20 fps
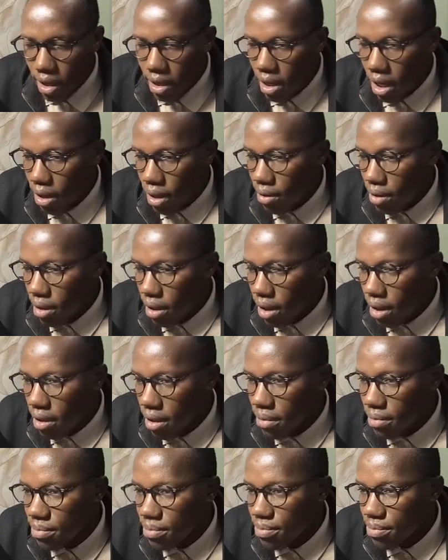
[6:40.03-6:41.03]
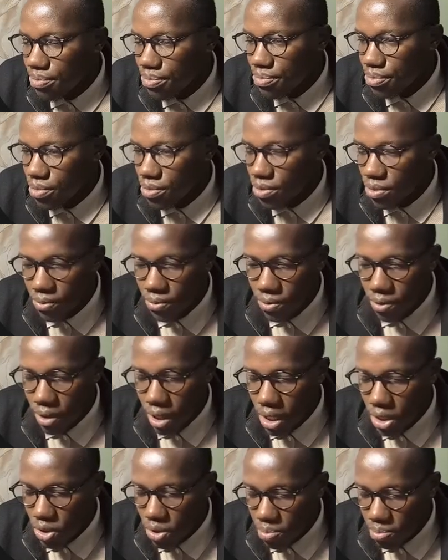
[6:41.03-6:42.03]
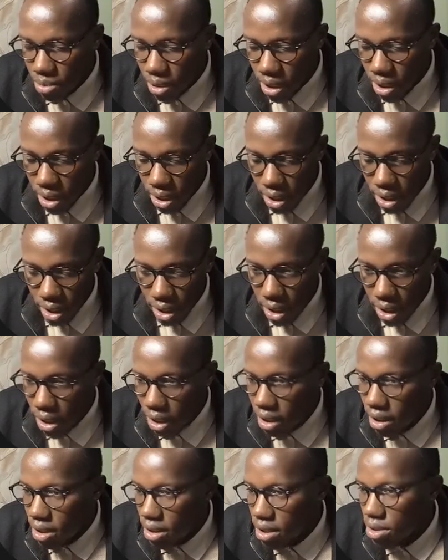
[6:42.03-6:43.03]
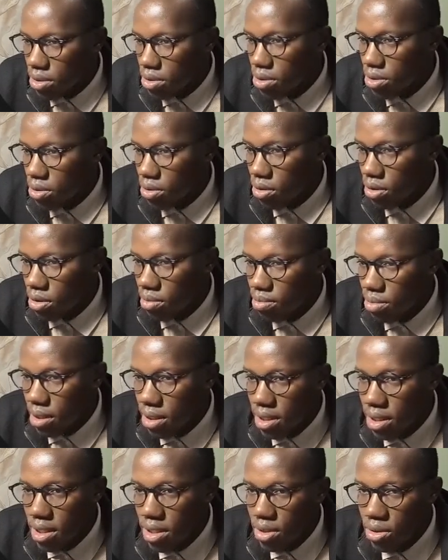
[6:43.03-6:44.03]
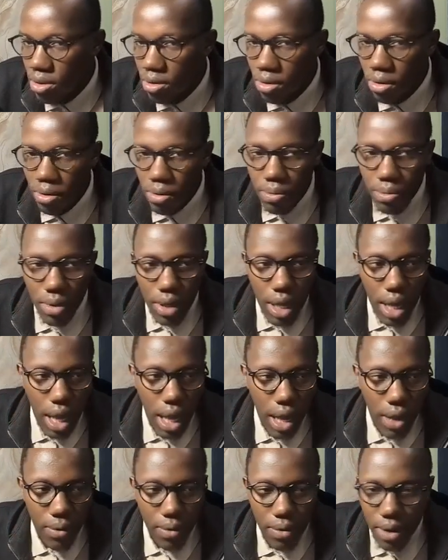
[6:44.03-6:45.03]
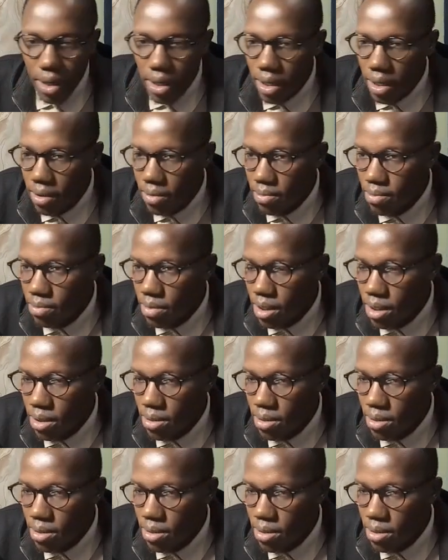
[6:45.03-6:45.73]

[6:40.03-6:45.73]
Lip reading: Now, for us to build this code base, so I will be